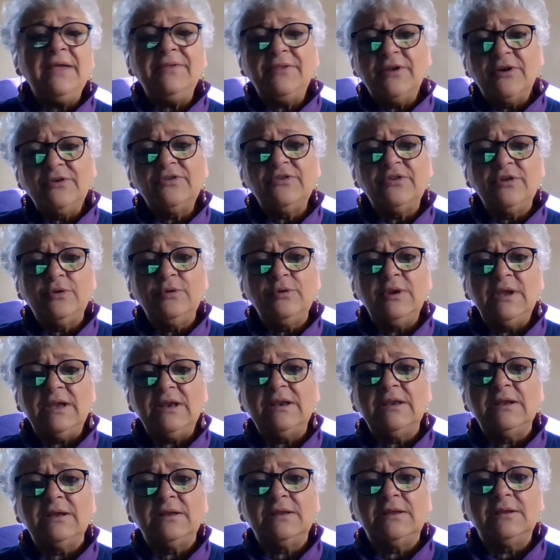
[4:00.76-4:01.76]
those two
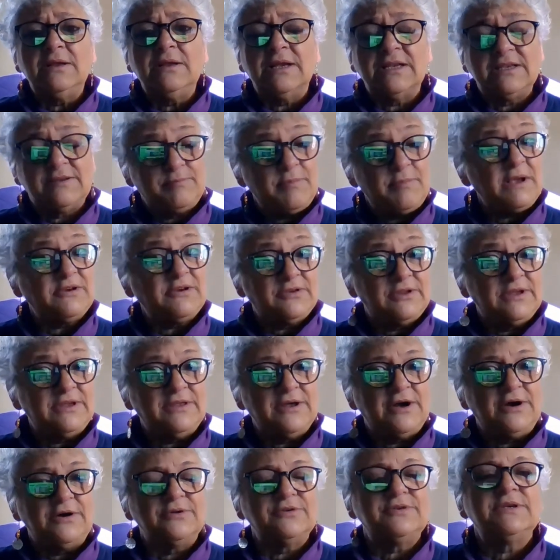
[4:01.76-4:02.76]
especially
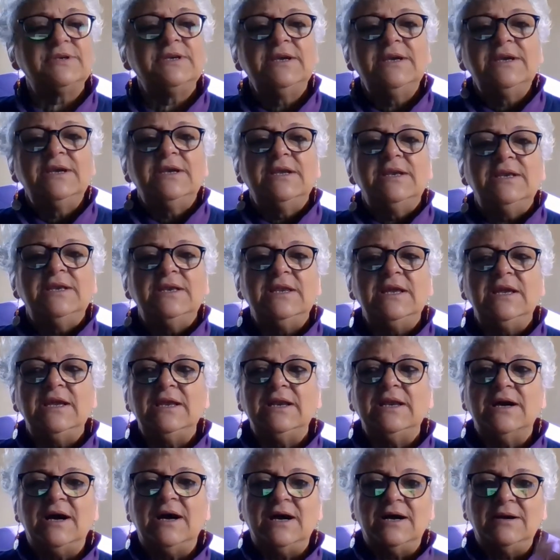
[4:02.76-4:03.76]
those
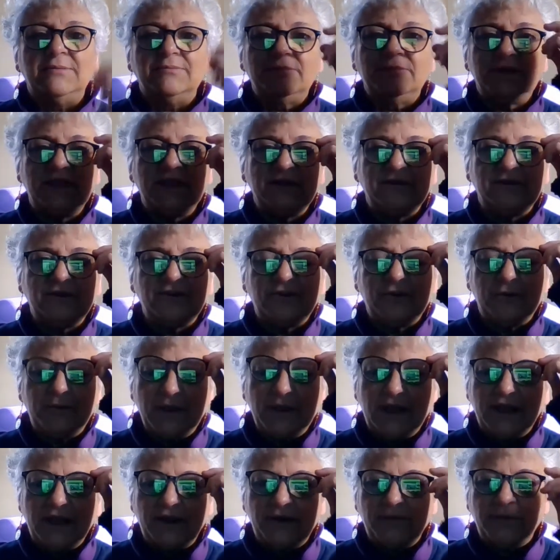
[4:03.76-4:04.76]
need clearance from the
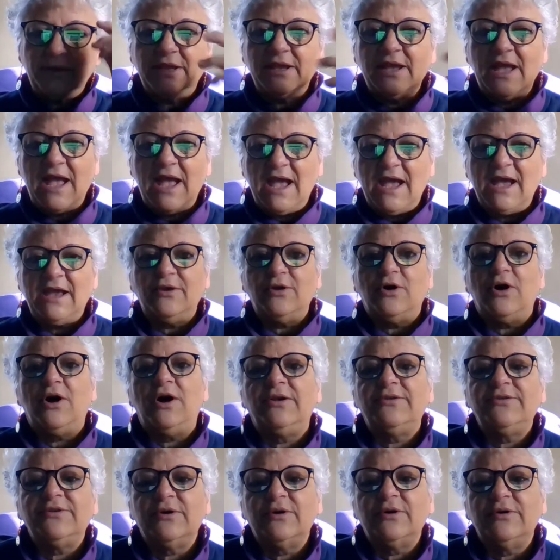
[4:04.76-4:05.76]
IRB. And
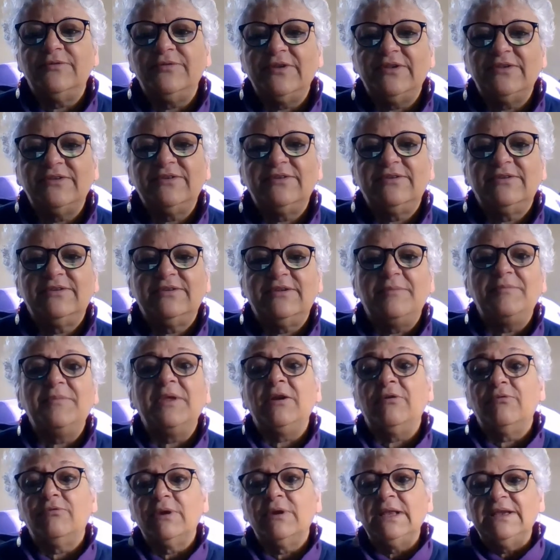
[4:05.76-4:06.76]
also if it's
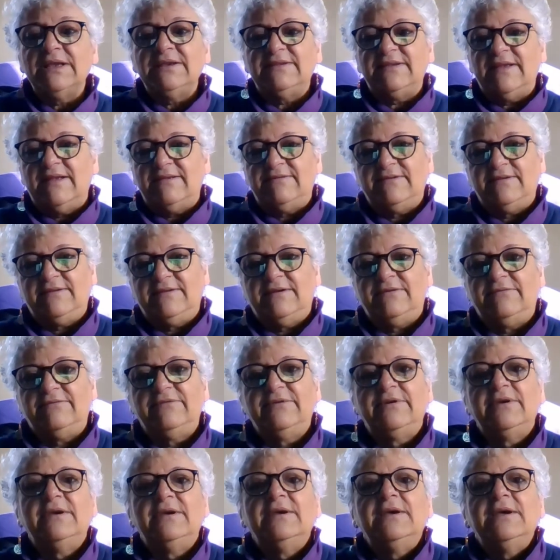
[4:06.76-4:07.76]
something really sensitive,
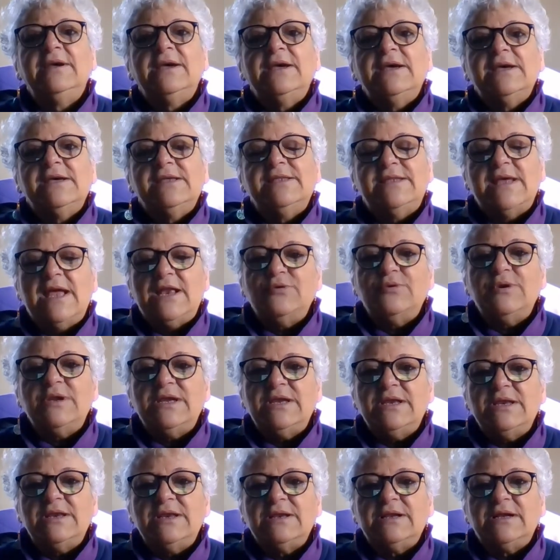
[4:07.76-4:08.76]
then you
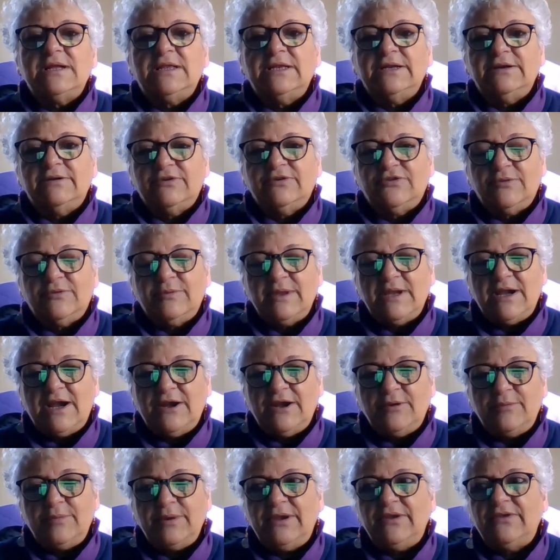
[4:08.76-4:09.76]
need clearance from the
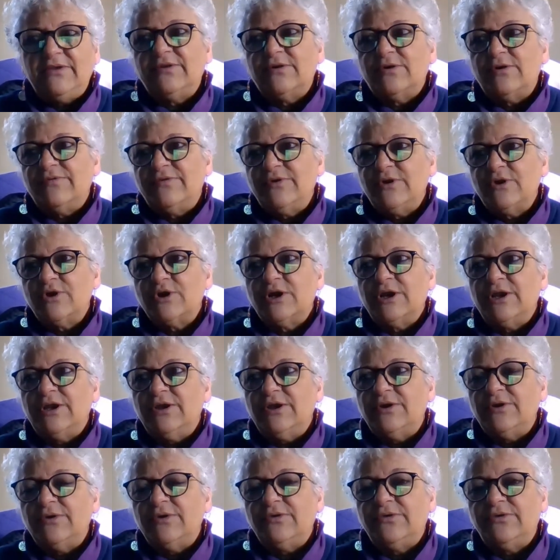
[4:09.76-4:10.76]
IRB. So if you're going to
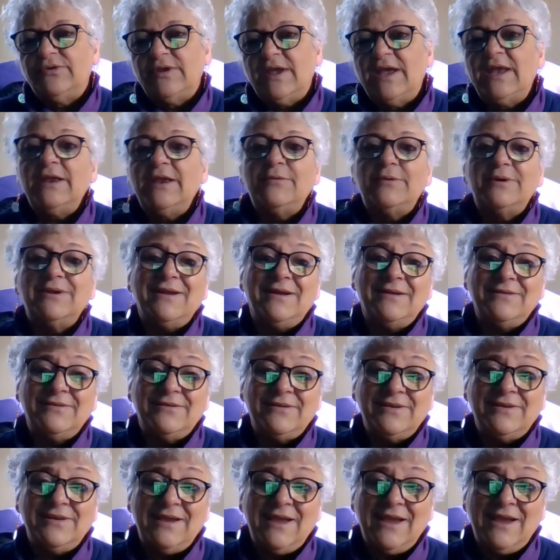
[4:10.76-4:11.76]
use anyone
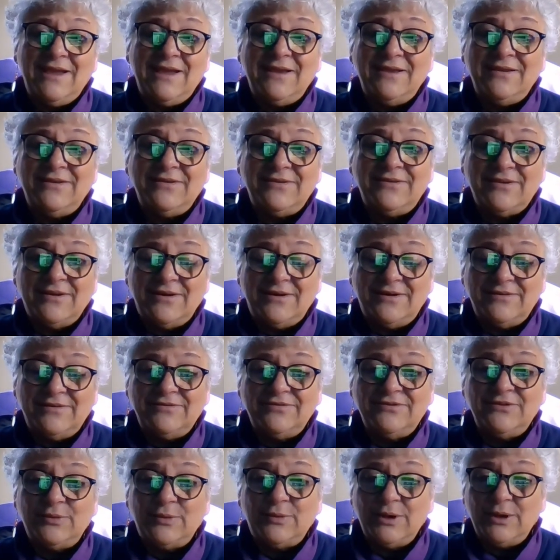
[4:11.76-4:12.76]
under the age
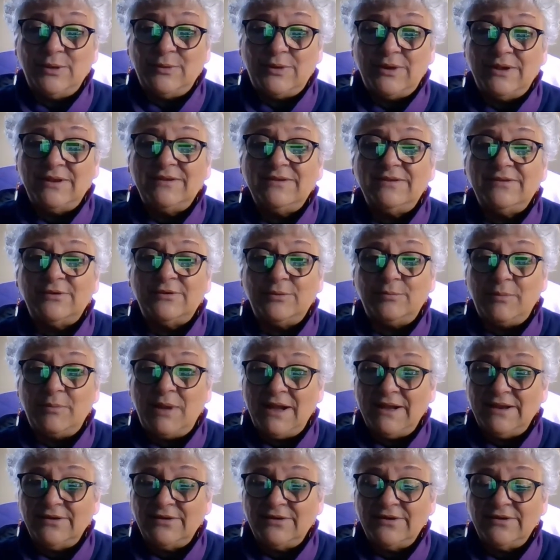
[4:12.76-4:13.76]
of 21, so
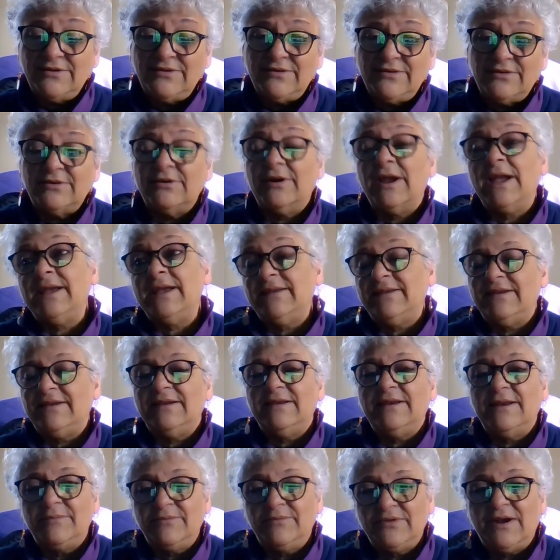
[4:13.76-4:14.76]
minors, or
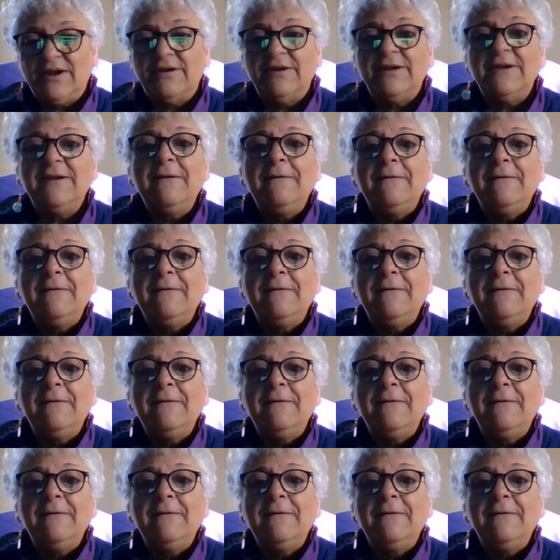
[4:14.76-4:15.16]
18, I'm sorry,